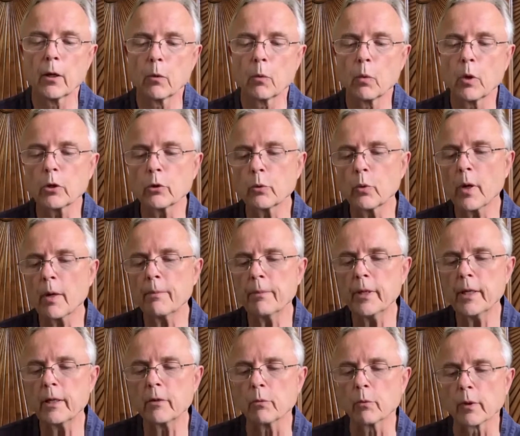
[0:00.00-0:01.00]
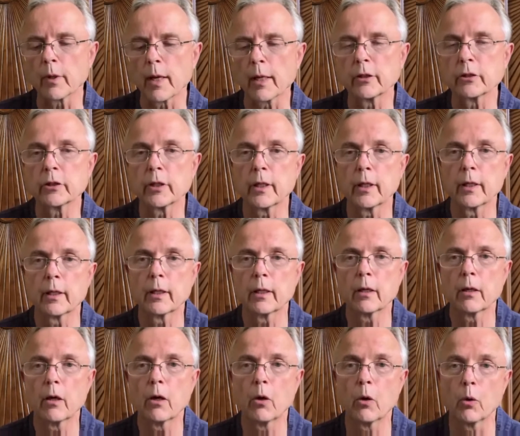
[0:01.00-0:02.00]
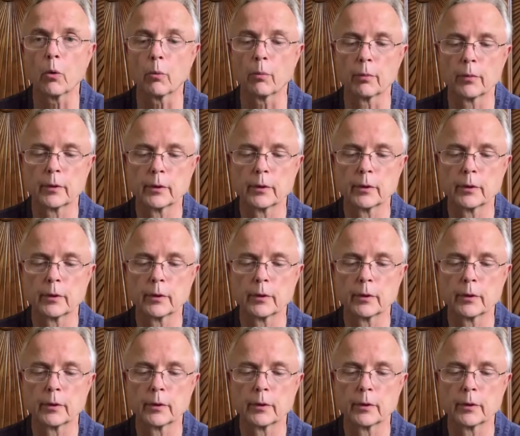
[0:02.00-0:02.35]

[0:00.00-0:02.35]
What do I mean when I say home?